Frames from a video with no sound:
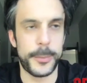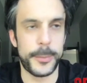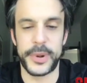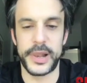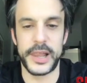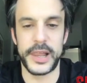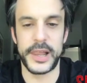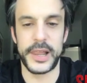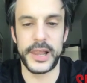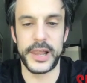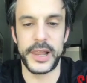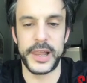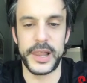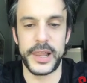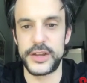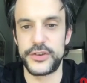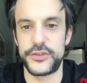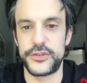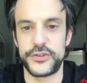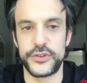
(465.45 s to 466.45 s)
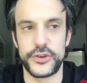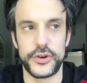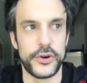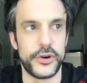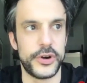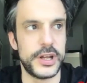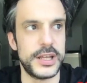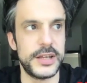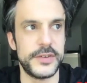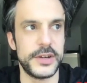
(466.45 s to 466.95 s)
player rotation
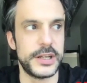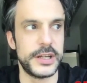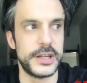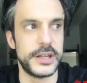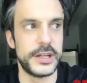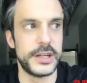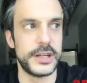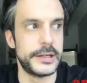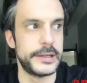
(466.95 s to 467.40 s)
or even